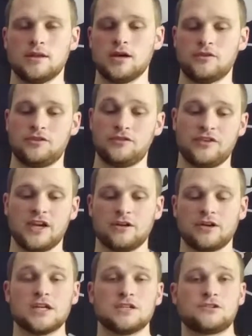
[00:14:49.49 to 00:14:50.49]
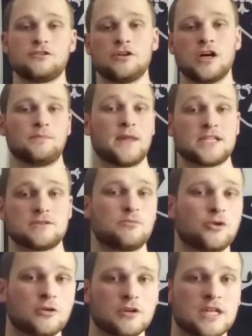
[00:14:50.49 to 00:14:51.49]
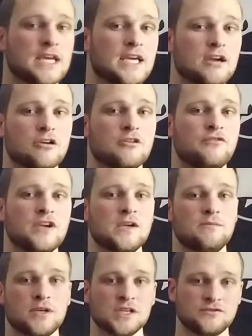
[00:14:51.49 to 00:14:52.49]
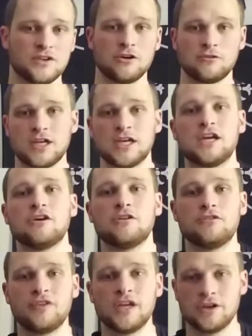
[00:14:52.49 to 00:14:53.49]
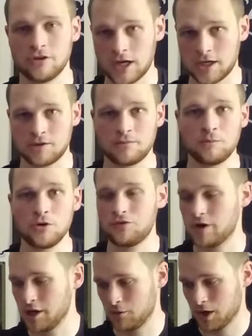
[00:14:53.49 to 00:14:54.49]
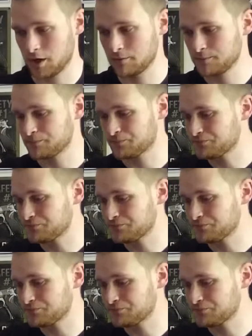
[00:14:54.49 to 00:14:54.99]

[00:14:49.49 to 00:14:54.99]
if your feet are getting screwed up, that's important. Take care of your feet, because if you don't take care of your feet, you're not going to be moving anywhere.